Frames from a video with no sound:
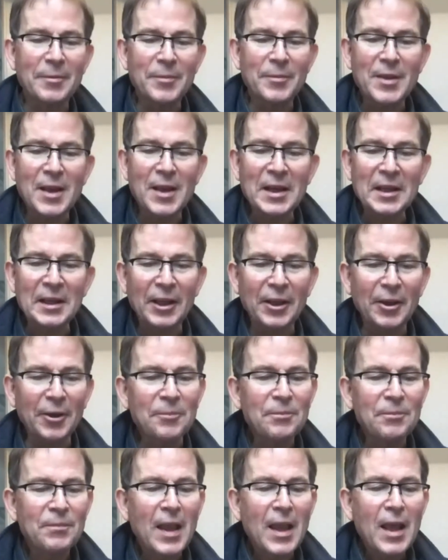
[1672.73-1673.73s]
Thank you.
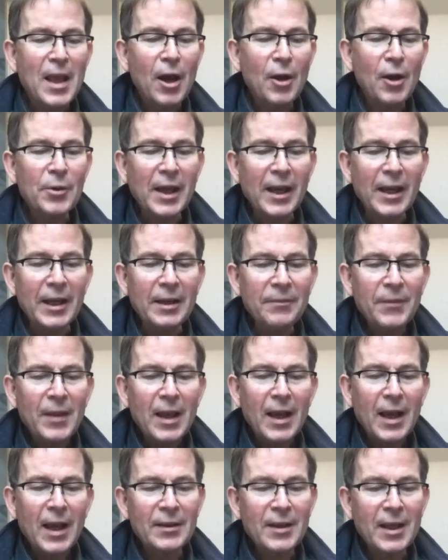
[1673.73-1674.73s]
Okay,
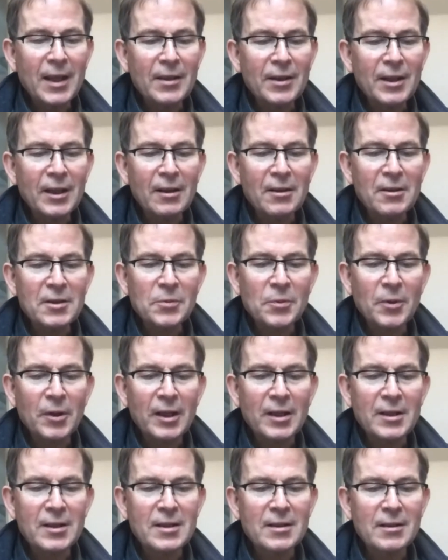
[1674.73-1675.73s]
and then the last one
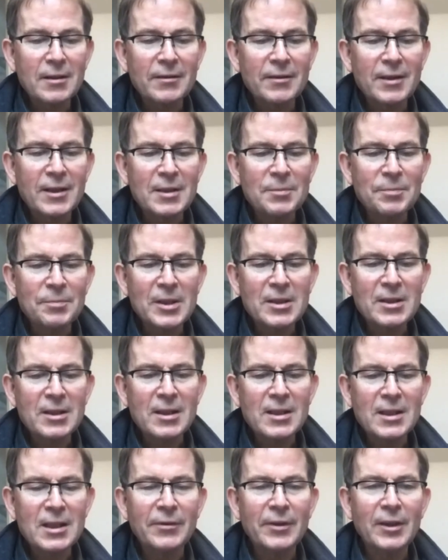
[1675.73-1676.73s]
is this business
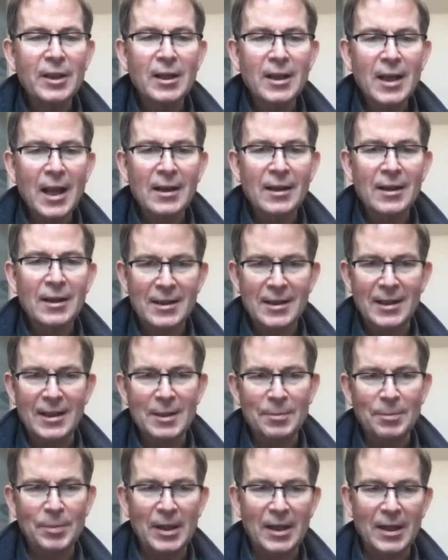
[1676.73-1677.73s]
of an analysis
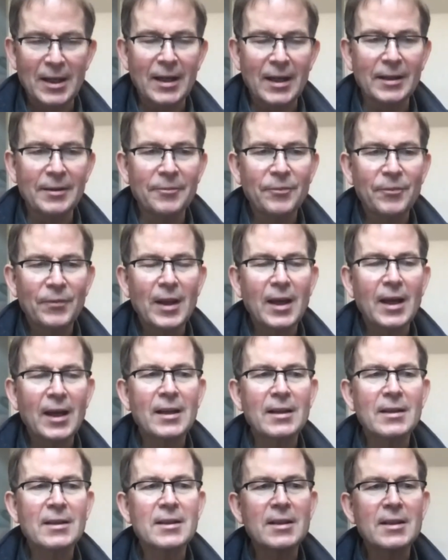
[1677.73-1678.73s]
plan.
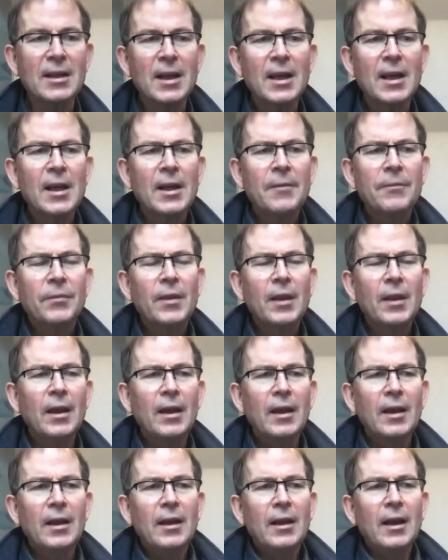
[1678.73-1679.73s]
And
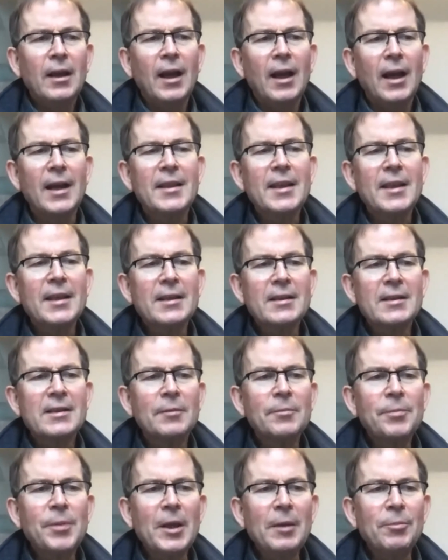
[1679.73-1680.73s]
I think some
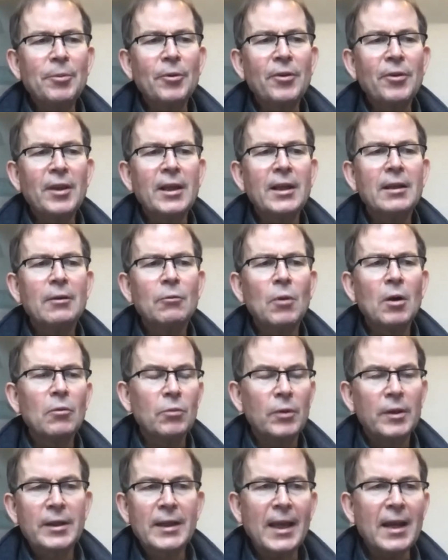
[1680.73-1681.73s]
people think, well, we
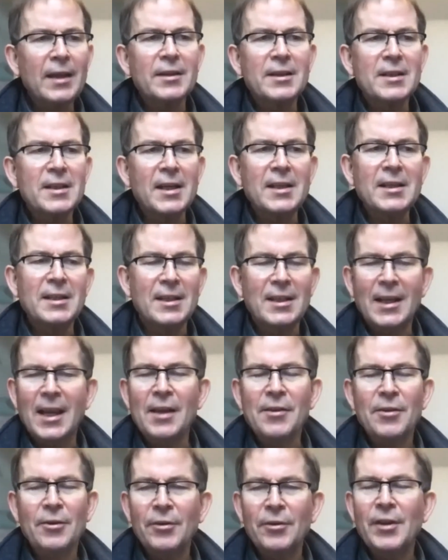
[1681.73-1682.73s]
get the data
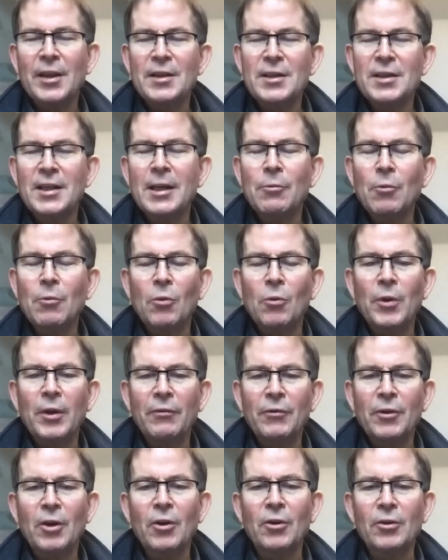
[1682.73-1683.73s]
together and then see what we've
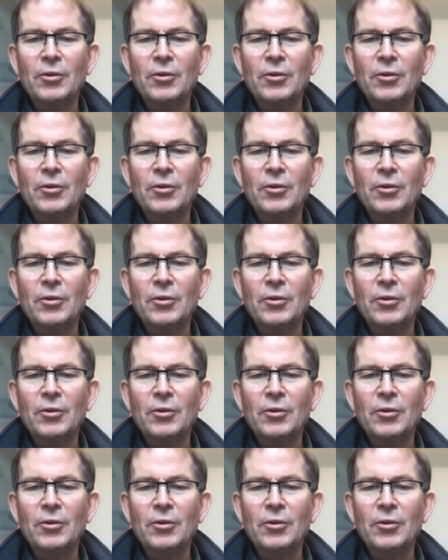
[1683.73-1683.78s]
got.